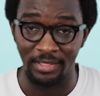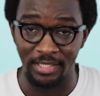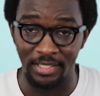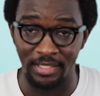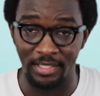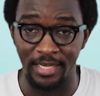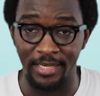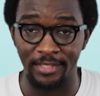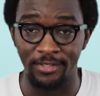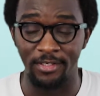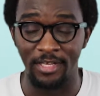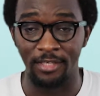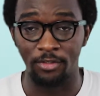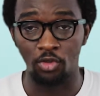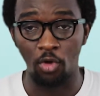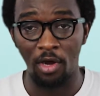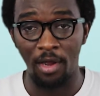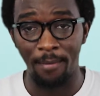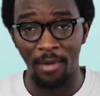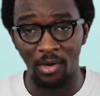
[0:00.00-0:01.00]
these days. And
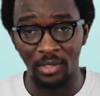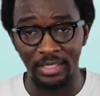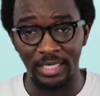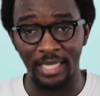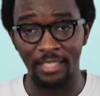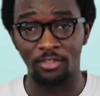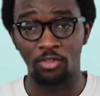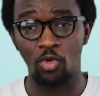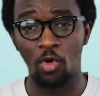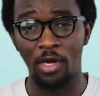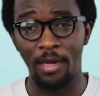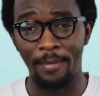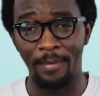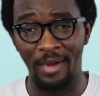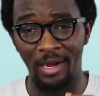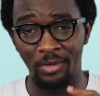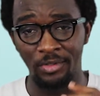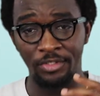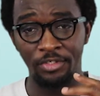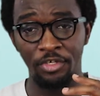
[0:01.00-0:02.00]
talk about that. Talk
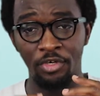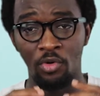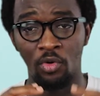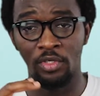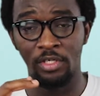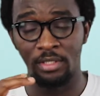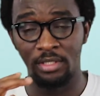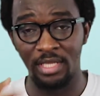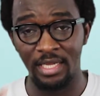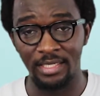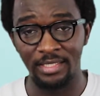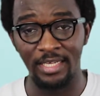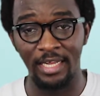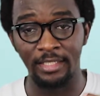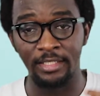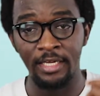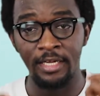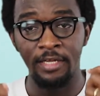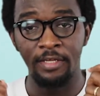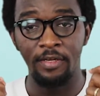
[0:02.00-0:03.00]
about, the things that
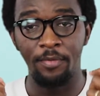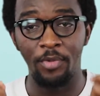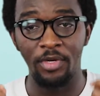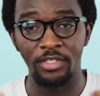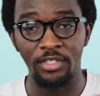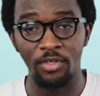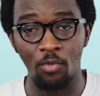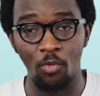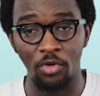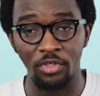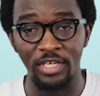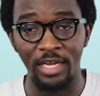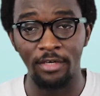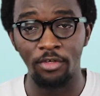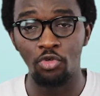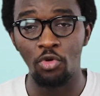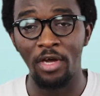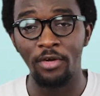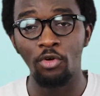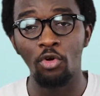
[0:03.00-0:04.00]
the person wants. And
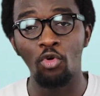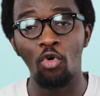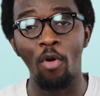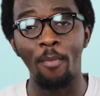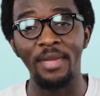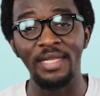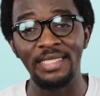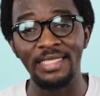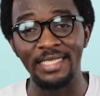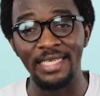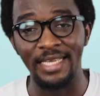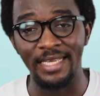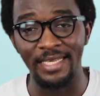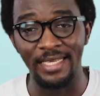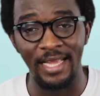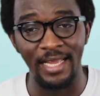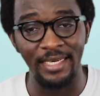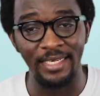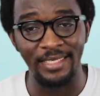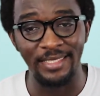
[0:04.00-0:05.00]
you are not committing
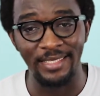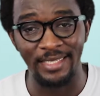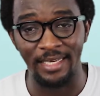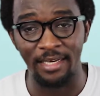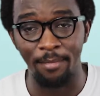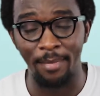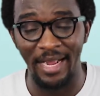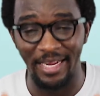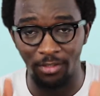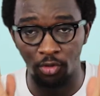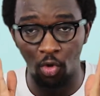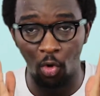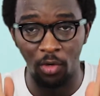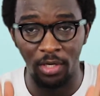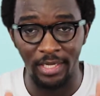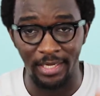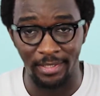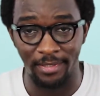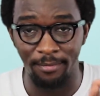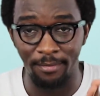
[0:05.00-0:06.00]
any sin by
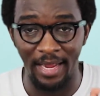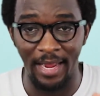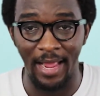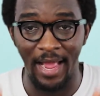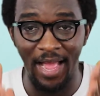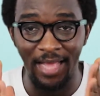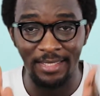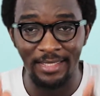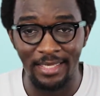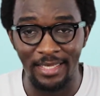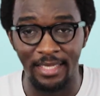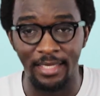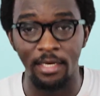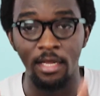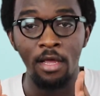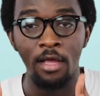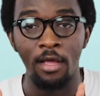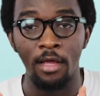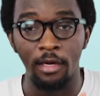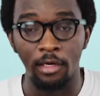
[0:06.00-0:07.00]
asking
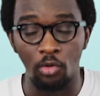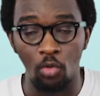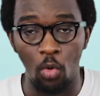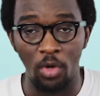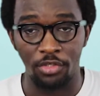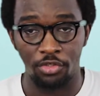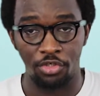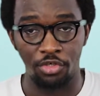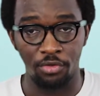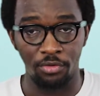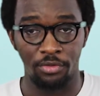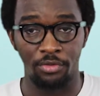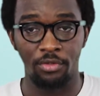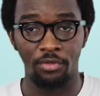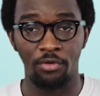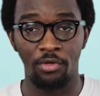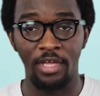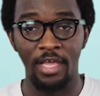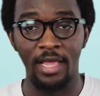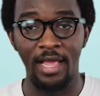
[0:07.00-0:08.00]
the question,
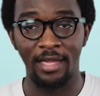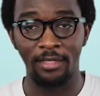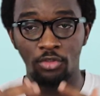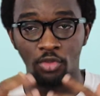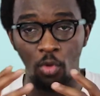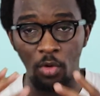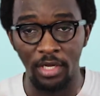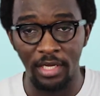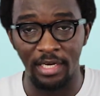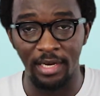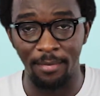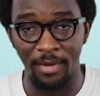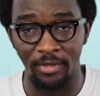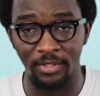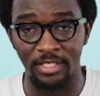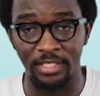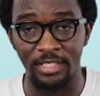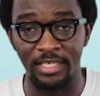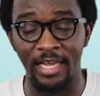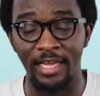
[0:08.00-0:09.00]
okay? And talking about
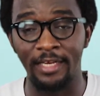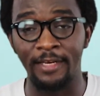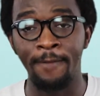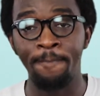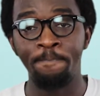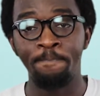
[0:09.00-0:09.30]
it. And